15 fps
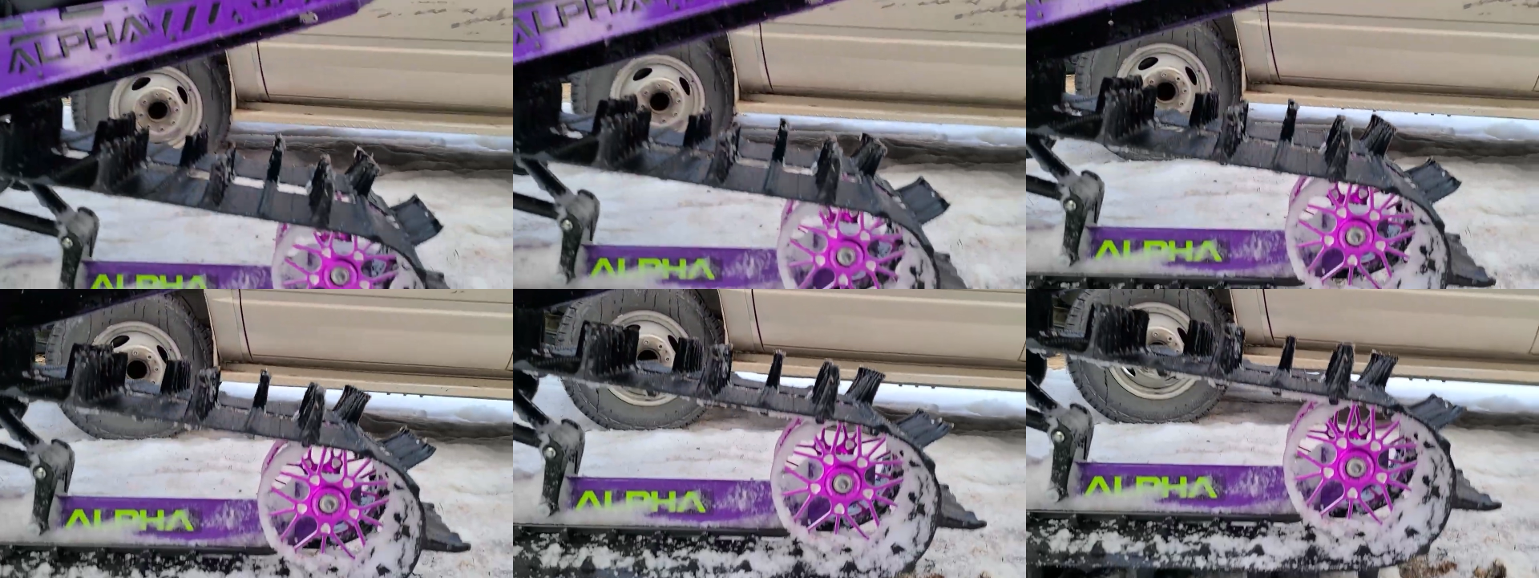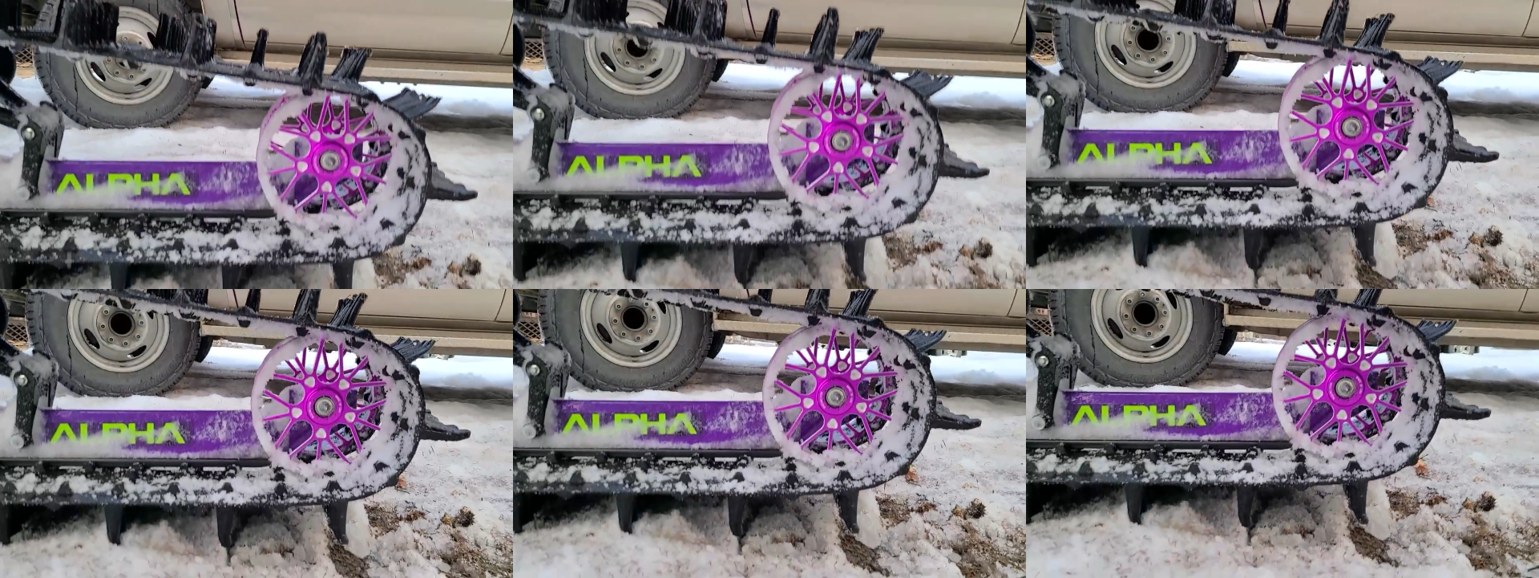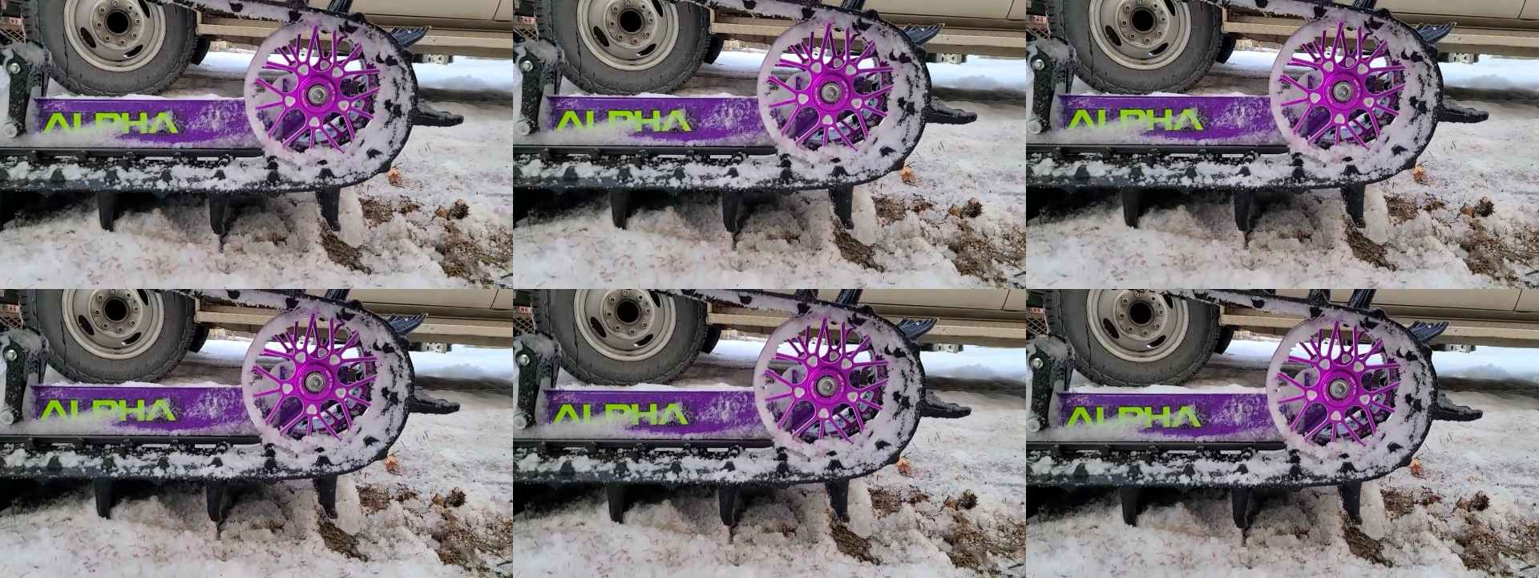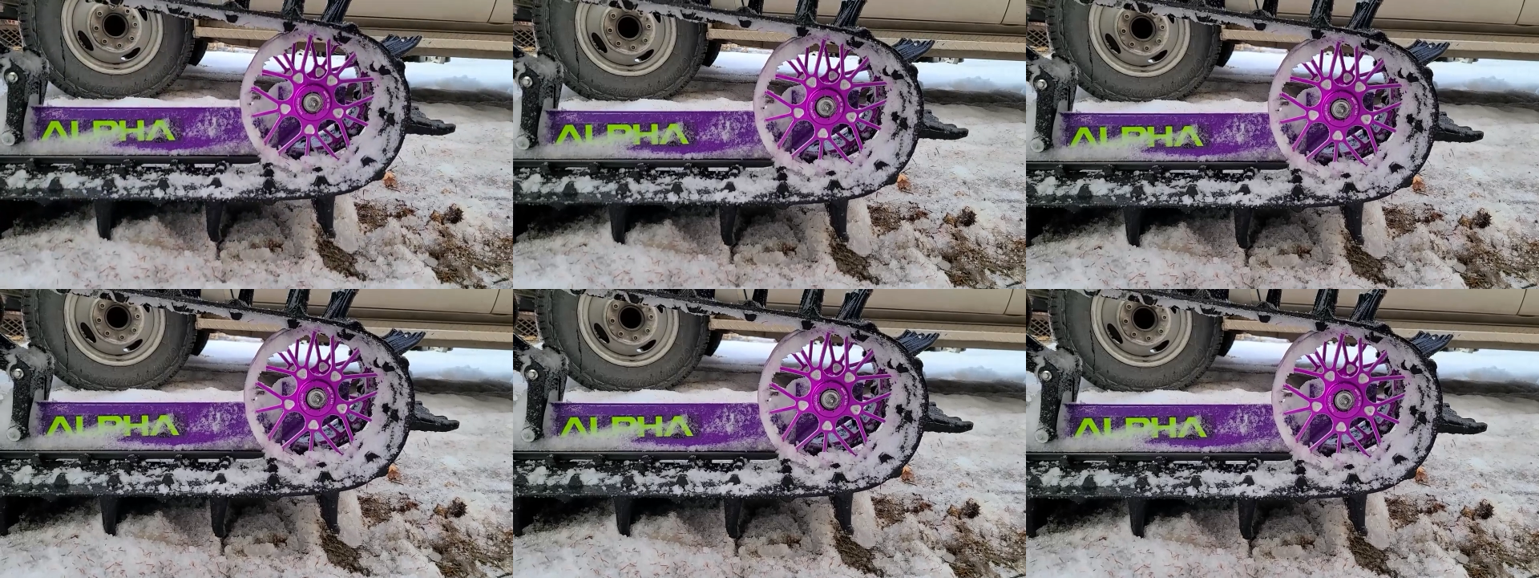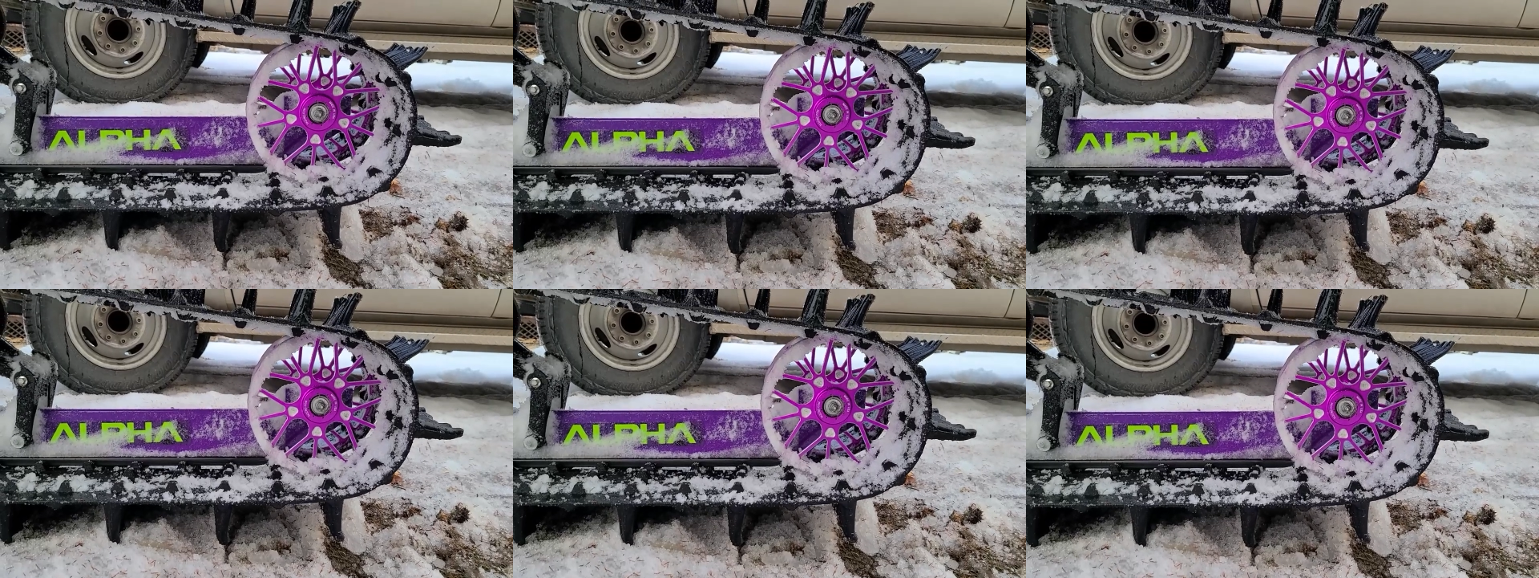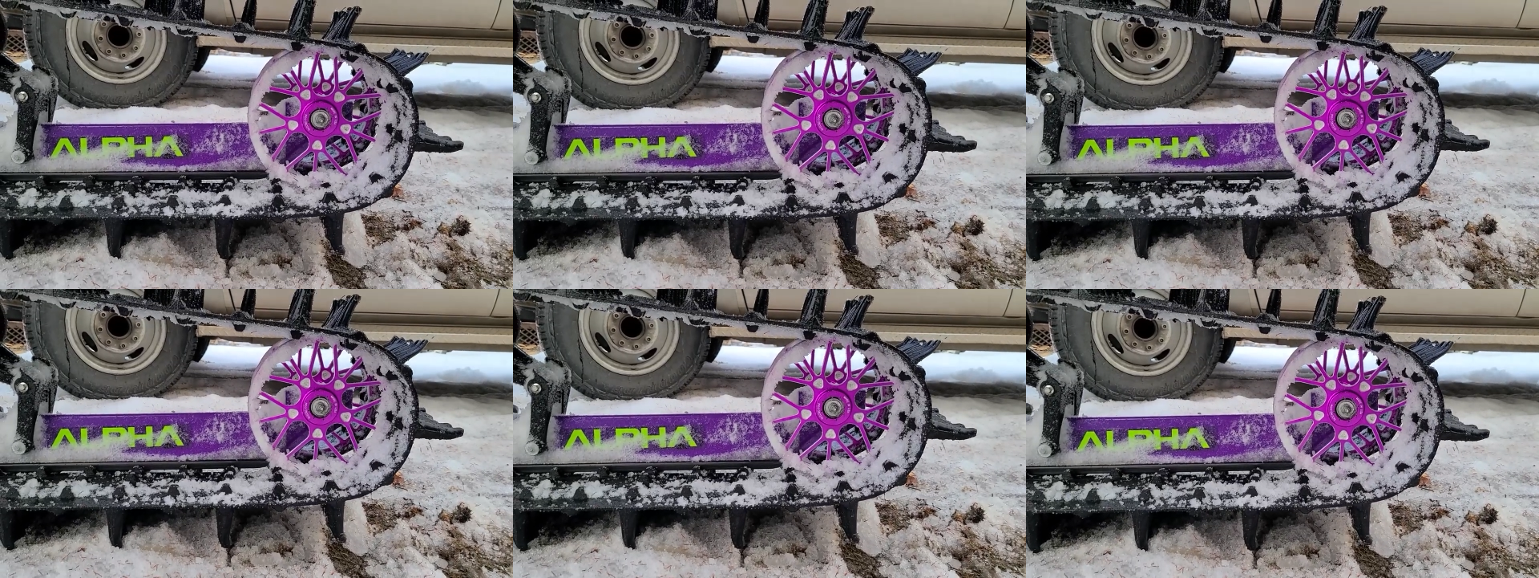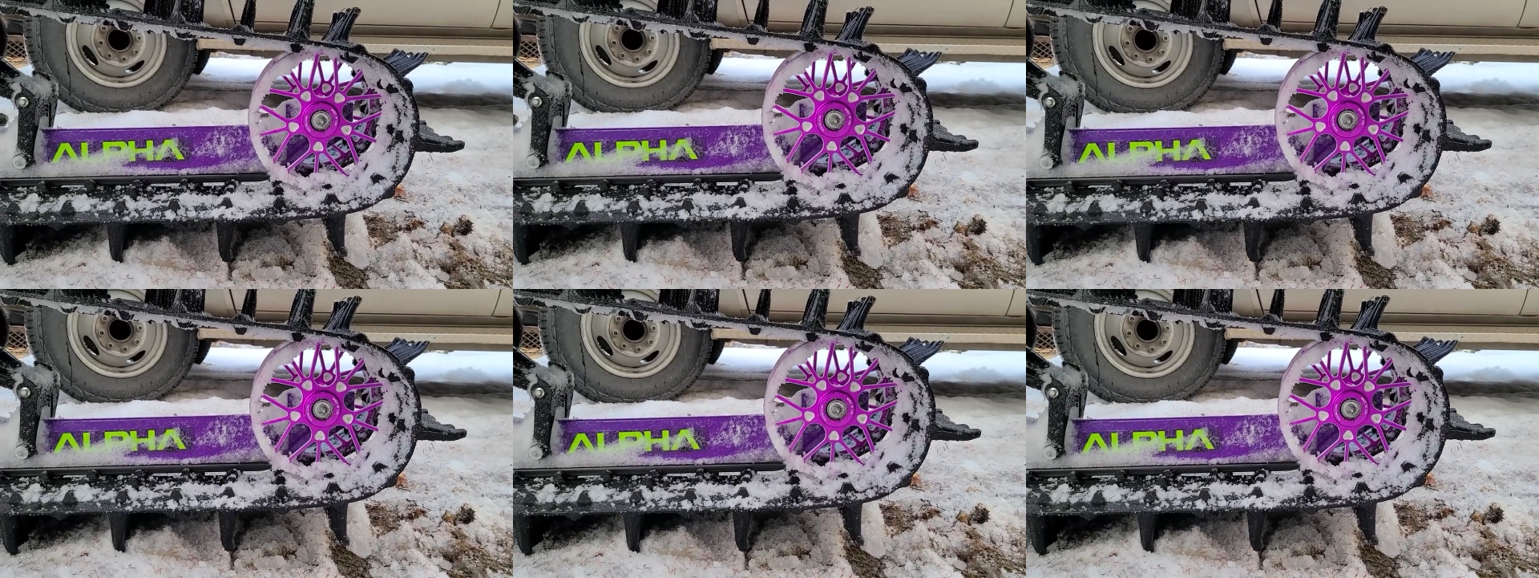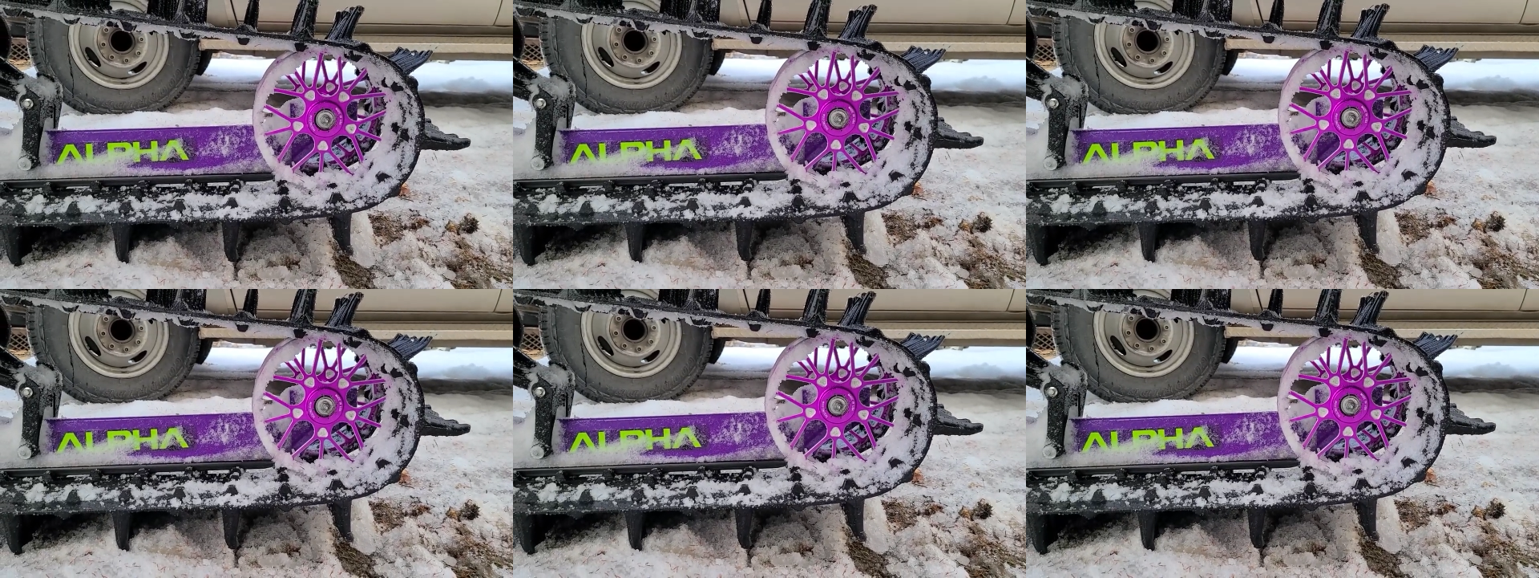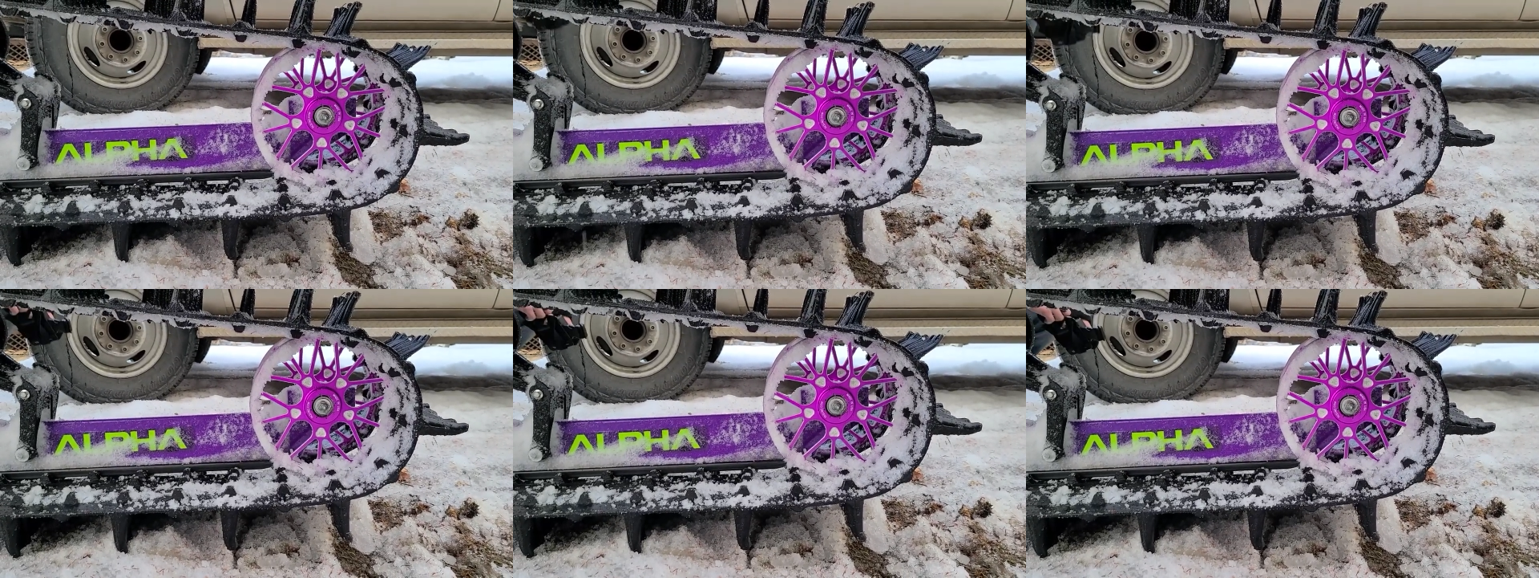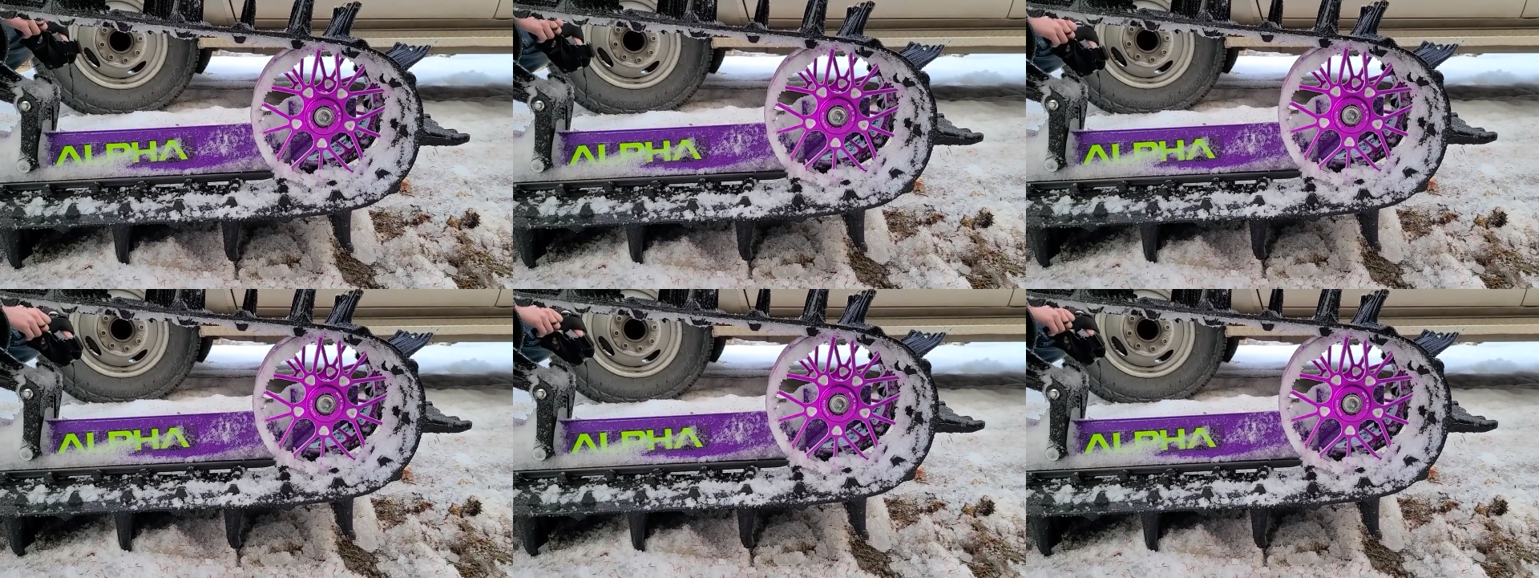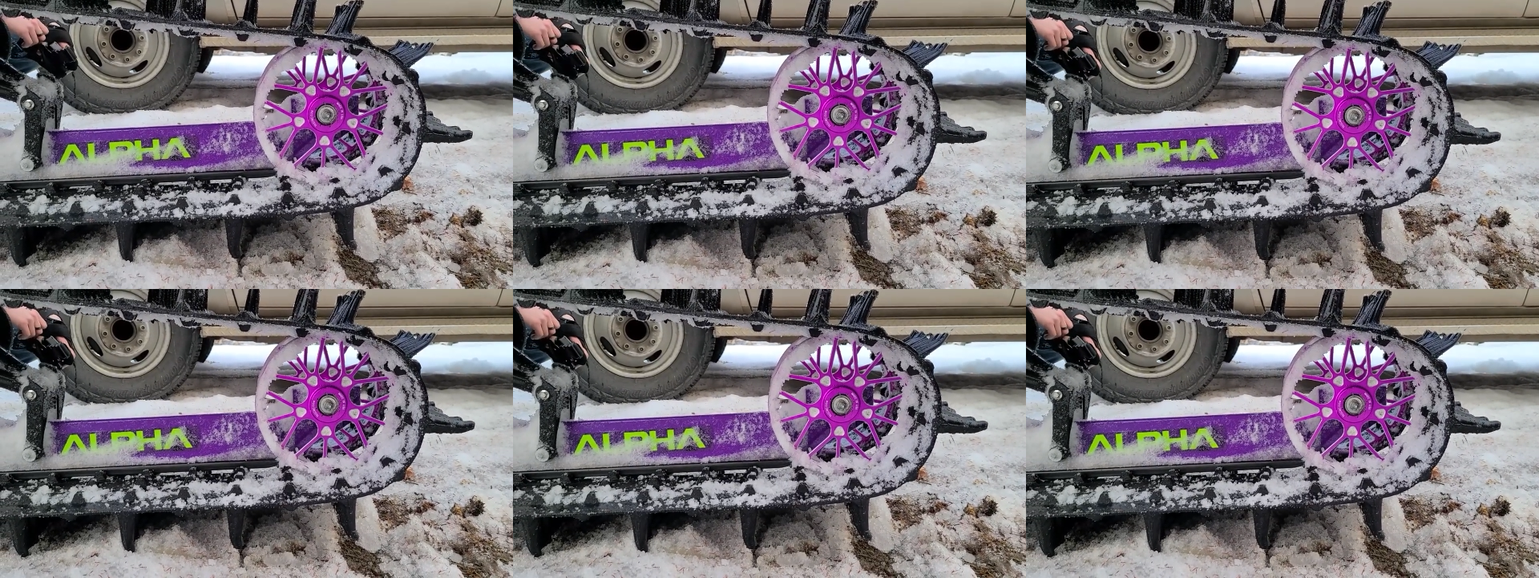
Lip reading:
[unreadable: no face in view]